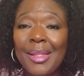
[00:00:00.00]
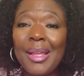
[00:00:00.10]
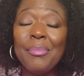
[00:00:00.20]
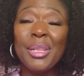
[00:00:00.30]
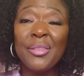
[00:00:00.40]

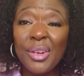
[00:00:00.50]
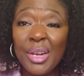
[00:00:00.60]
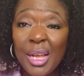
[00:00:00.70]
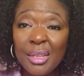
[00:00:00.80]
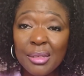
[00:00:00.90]
And believe it or
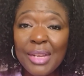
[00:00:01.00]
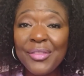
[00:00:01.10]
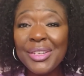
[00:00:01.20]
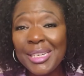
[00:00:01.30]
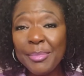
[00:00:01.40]
not,
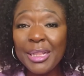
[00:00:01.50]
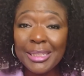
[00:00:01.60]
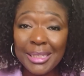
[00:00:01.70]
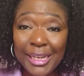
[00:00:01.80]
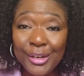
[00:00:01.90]
17 months
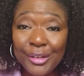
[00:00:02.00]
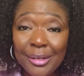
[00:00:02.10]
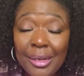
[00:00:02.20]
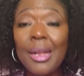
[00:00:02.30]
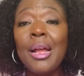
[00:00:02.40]
later,
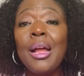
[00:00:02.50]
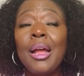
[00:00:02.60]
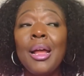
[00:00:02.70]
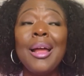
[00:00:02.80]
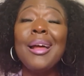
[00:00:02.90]

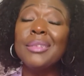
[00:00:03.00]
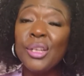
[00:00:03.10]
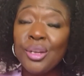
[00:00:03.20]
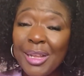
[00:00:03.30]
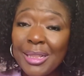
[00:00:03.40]
I'll tell
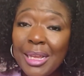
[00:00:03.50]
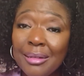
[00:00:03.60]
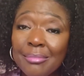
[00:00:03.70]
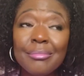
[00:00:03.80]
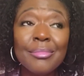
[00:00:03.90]
you about that
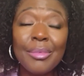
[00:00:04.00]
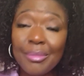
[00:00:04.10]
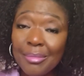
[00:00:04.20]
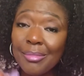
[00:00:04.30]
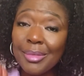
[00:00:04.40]

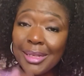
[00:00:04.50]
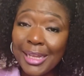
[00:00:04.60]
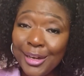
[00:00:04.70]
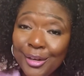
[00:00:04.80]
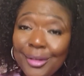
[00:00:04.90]

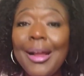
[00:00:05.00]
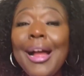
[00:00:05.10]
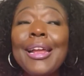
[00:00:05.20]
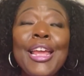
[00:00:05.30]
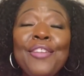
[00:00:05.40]
later,
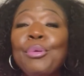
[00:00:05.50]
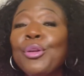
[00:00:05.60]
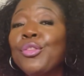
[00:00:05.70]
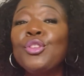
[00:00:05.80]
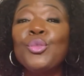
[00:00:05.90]
I gave
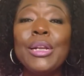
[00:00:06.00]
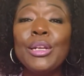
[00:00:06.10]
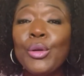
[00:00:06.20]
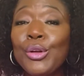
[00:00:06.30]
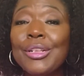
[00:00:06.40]
birth to twin
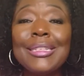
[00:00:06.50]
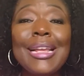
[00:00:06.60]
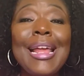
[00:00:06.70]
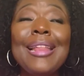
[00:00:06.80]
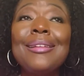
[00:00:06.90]
girls.
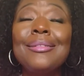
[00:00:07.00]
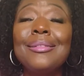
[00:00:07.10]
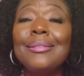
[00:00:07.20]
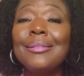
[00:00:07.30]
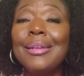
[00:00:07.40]
And
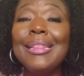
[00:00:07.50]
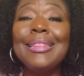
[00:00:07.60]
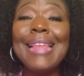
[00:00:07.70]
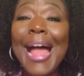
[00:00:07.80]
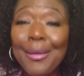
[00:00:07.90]
in
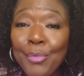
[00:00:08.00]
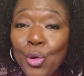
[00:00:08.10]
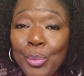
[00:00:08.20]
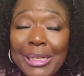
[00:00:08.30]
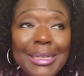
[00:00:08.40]
that
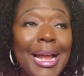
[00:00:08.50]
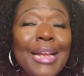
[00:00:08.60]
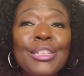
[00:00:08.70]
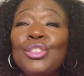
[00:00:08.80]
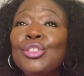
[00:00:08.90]
moment,
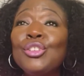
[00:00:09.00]
I